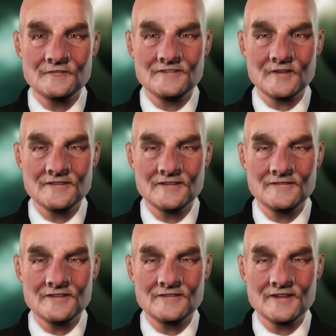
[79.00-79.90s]
also
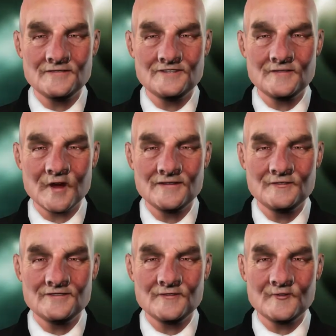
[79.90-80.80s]
that the immense
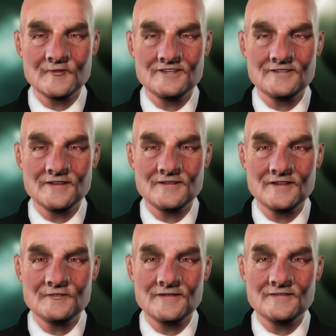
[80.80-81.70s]
blocks were slid
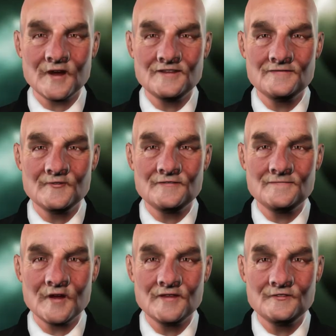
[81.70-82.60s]
into place from
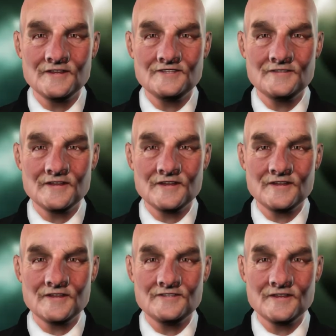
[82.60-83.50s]
barges
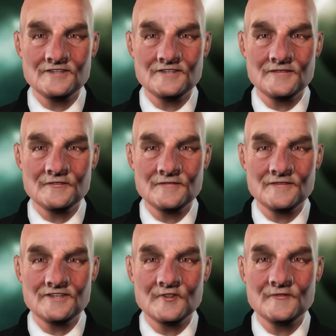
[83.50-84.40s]
using a
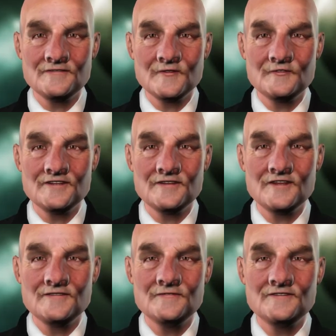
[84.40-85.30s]
special slippery
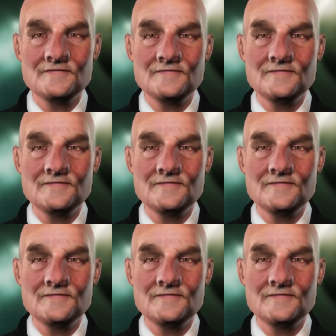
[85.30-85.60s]
cement.